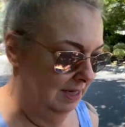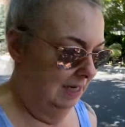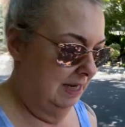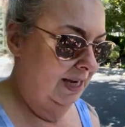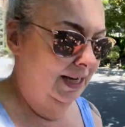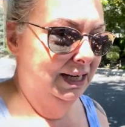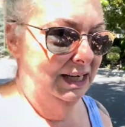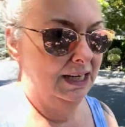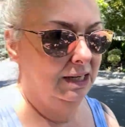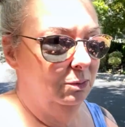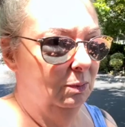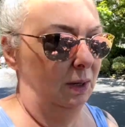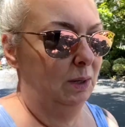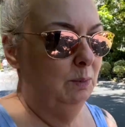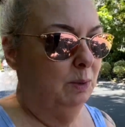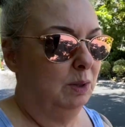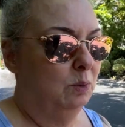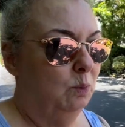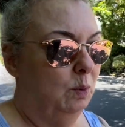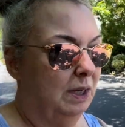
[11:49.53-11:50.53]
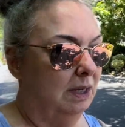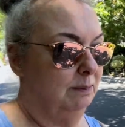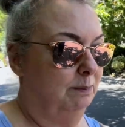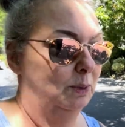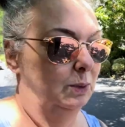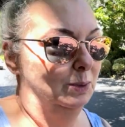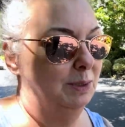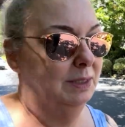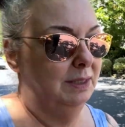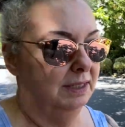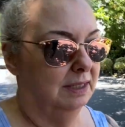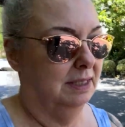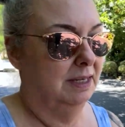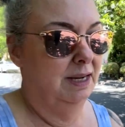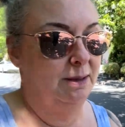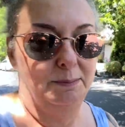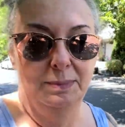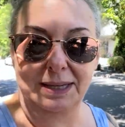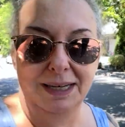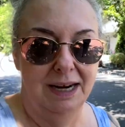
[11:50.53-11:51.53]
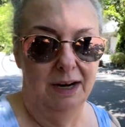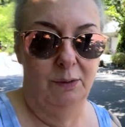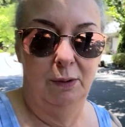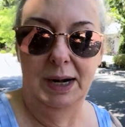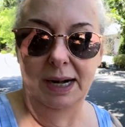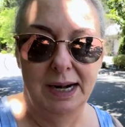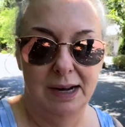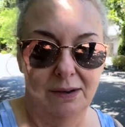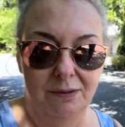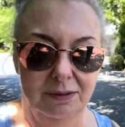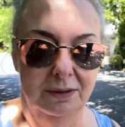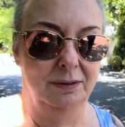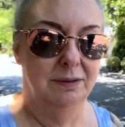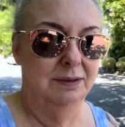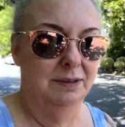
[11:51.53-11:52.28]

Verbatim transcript: I can get away with one most of the time, but not right now.